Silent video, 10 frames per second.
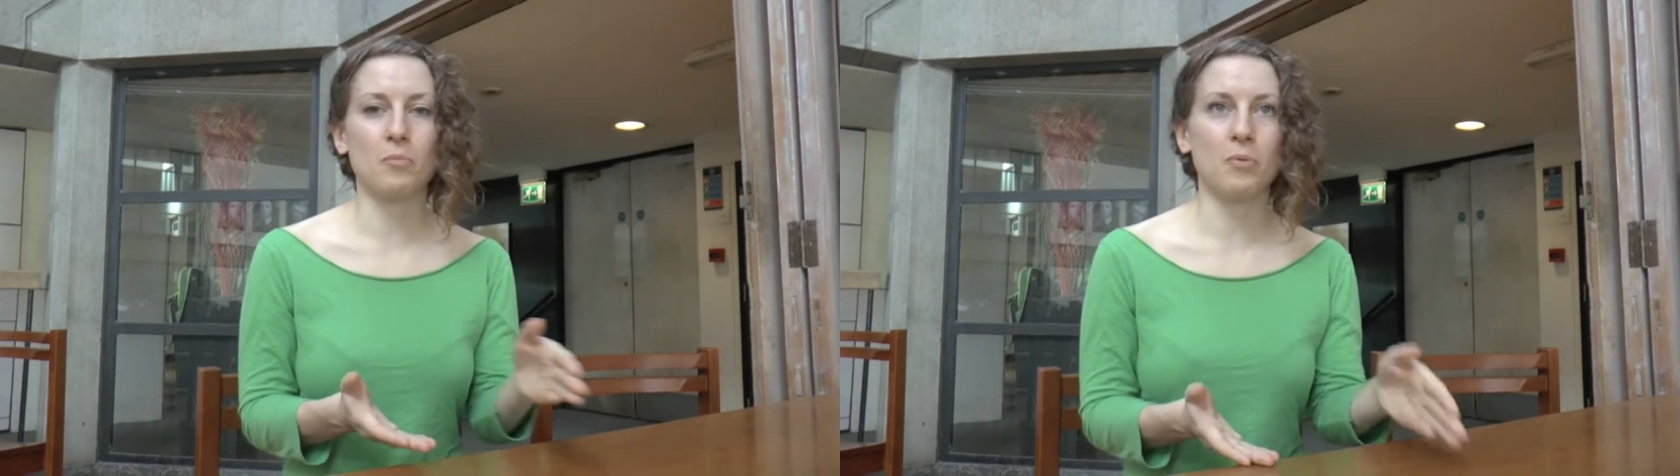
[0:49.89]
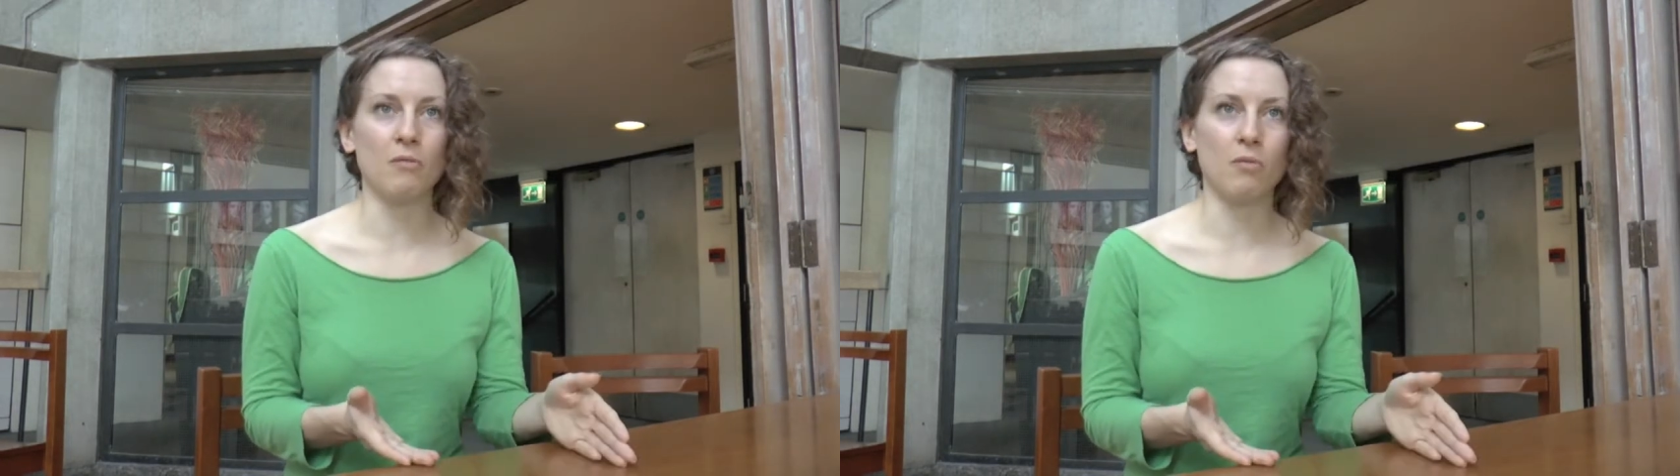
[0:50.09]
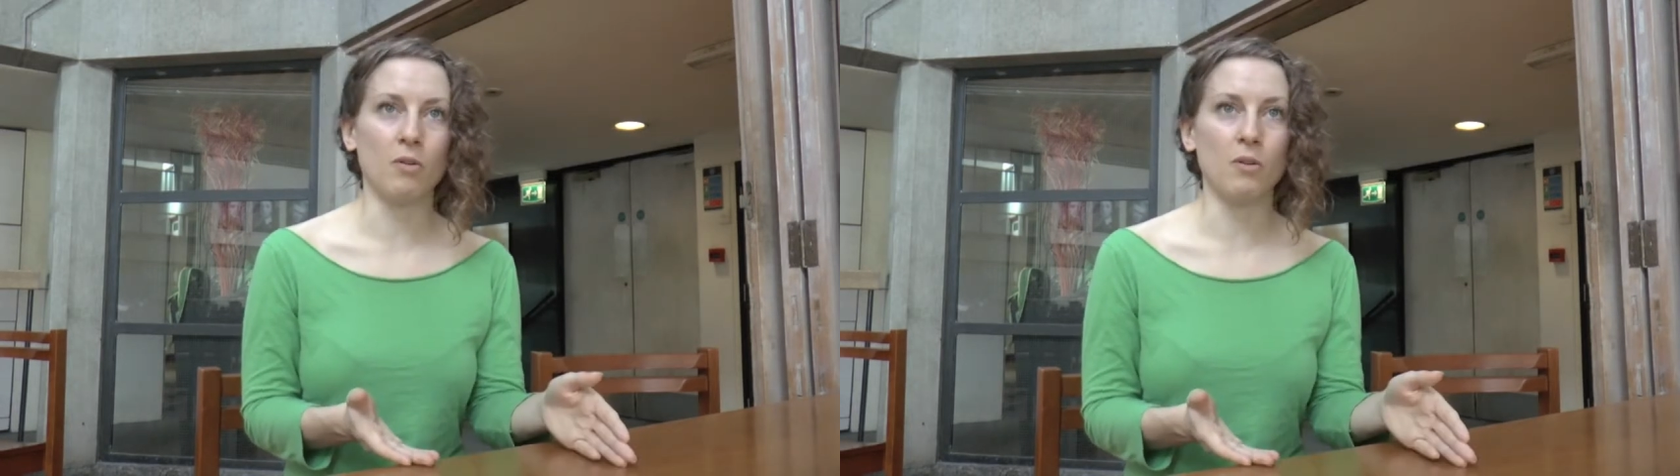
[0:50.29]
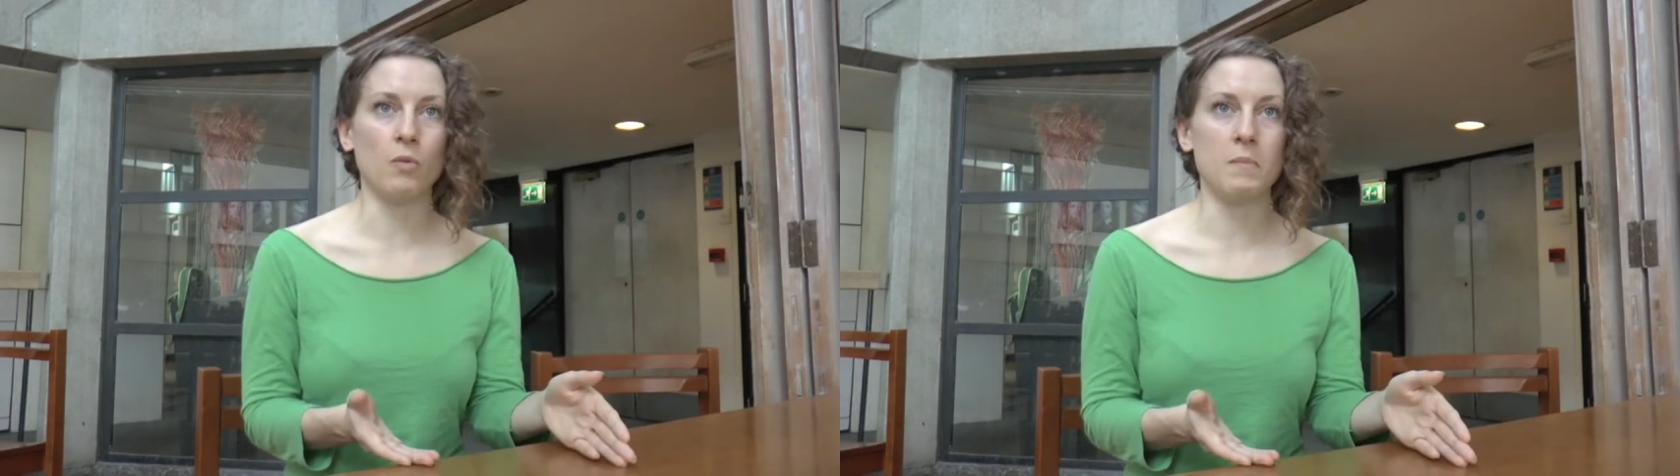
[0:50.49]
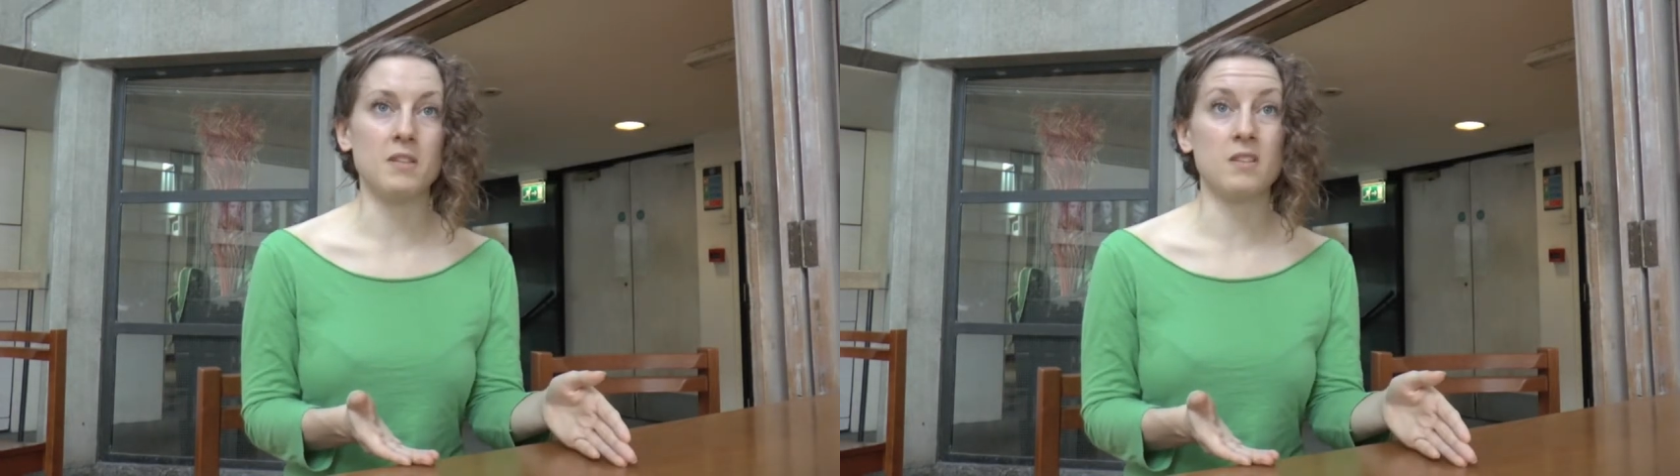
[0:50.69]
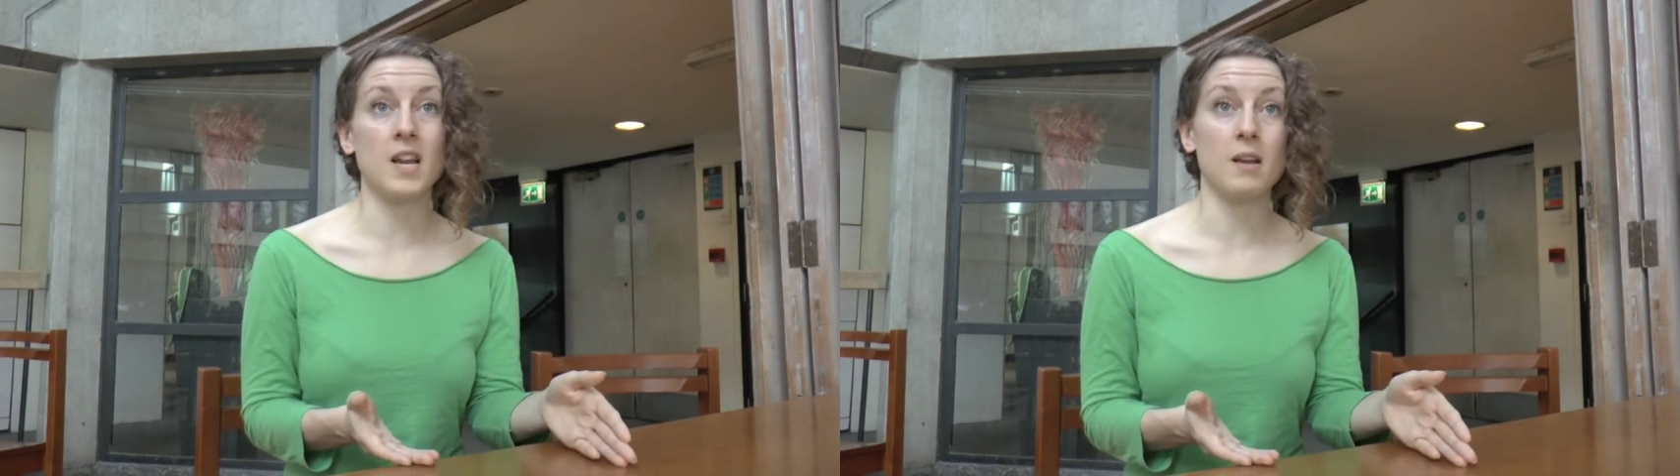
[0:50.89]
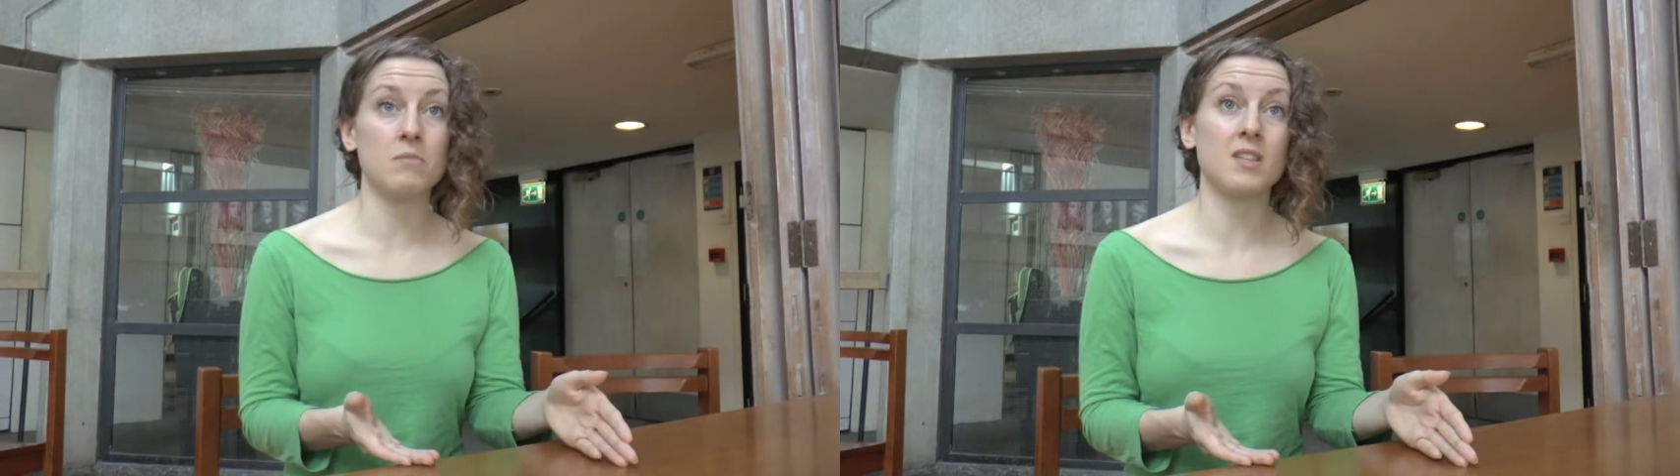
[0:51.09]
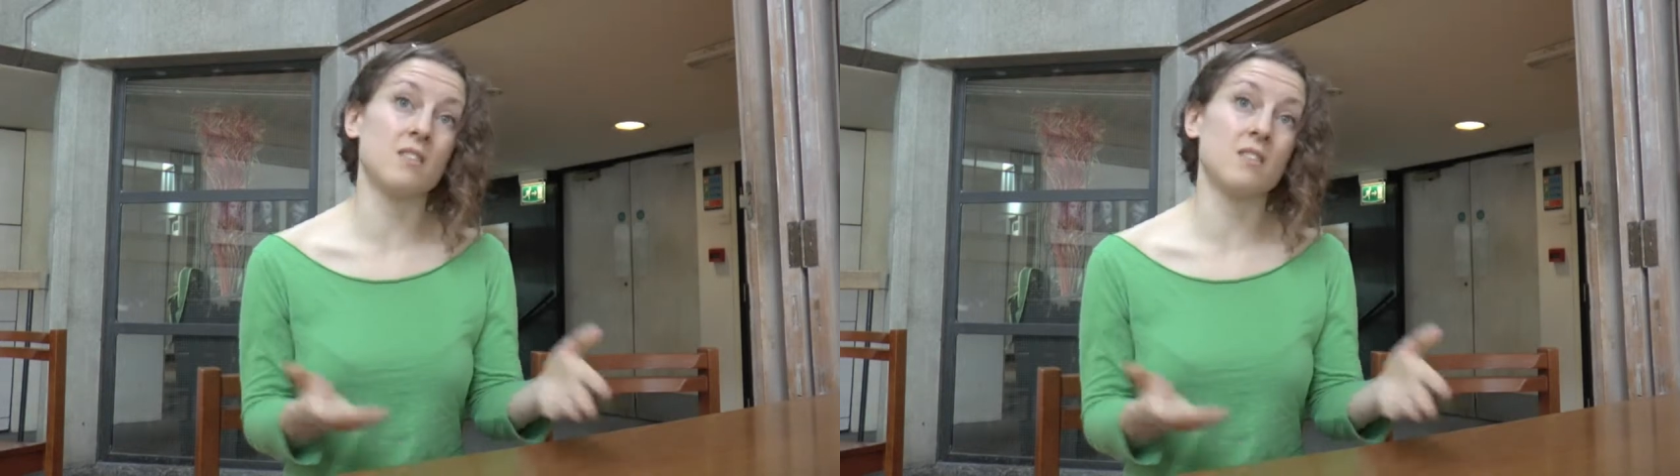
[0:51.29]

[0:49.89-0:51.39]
to put forward women's names.